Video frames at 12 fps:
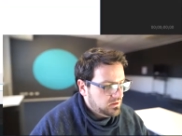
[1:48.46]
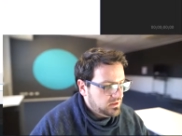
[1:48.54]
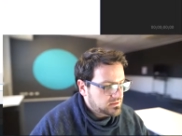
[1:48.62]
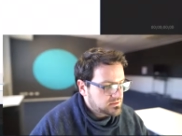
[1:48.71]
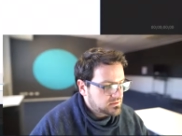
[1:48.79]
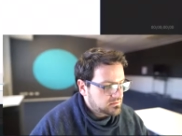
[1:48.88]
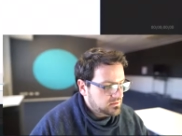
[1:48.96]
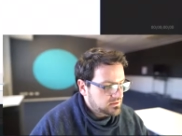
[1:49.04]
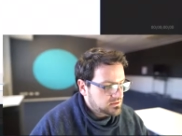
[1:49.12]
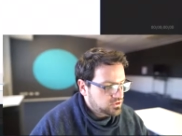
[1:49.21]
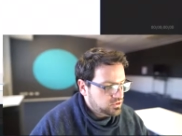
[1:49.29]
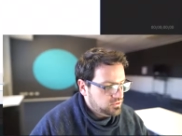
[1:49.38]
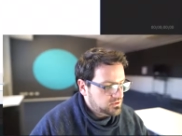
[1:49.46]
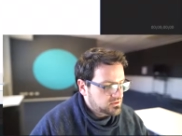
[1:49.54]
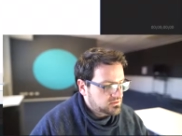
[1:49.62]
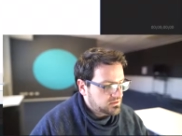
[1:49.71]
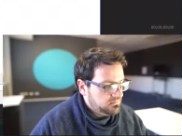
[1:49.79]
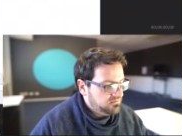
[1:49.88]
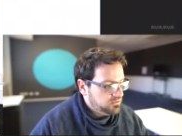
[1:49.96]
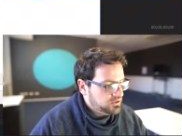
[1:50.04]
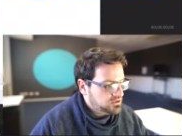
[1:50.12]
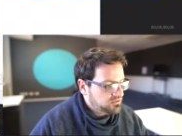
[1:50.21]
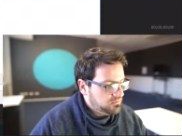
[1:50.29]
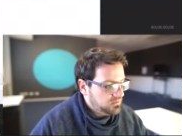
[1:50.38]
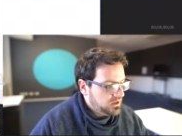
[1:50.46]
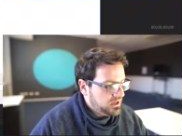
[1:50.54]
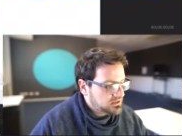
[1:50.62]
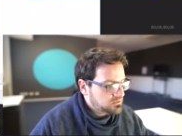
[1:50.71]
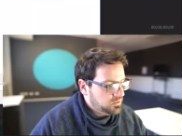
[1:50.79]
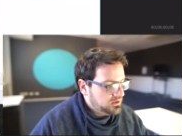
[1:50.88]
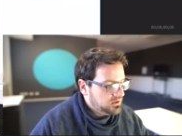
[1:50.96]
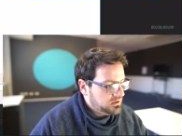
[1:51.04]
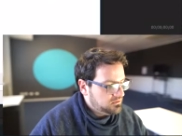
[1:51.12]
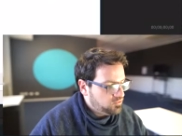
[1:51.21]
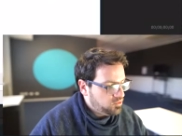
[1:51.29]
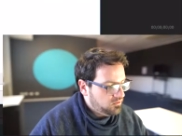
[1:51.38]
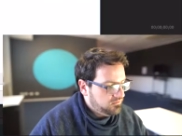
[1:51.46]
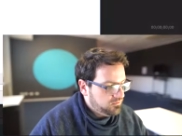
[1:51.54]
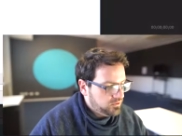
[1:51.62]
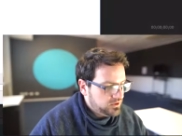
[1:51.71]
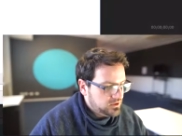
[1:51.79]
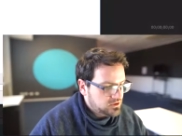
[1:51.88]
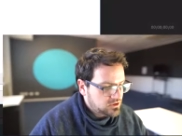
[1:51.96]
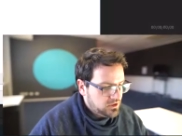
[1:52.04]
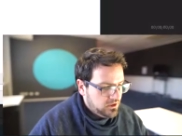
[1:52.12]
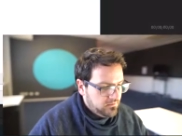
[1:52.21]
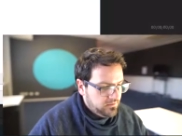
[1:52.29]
Let's choose some footage from last week in raw footage.